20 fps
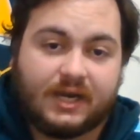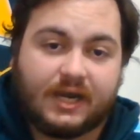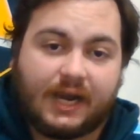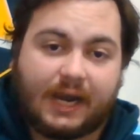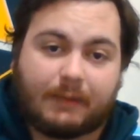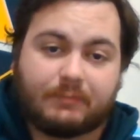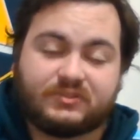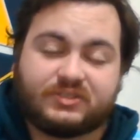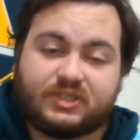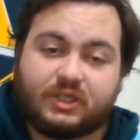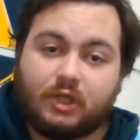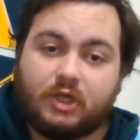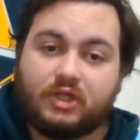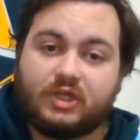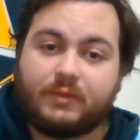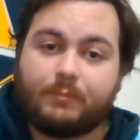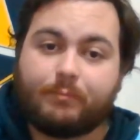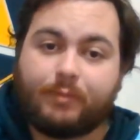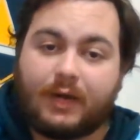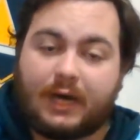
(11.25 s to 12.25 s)

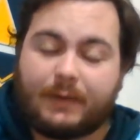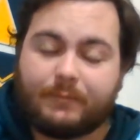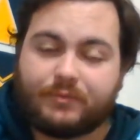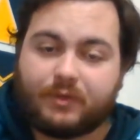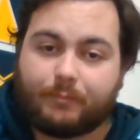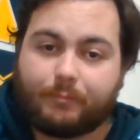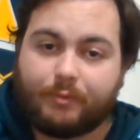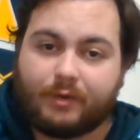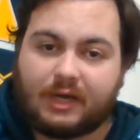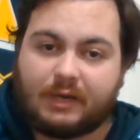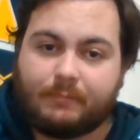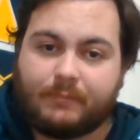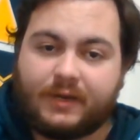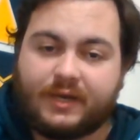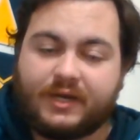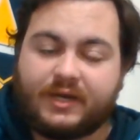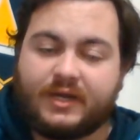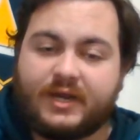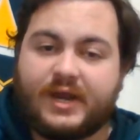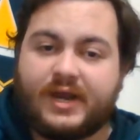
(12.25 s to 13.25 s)
absolutely pump the
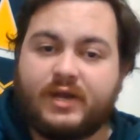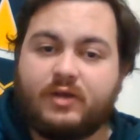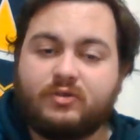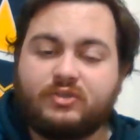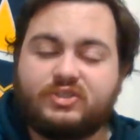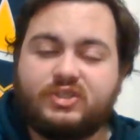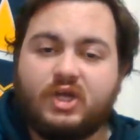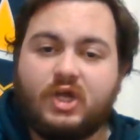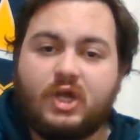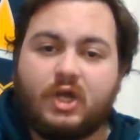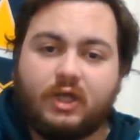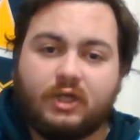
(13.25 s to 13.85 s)
Parramatta Eels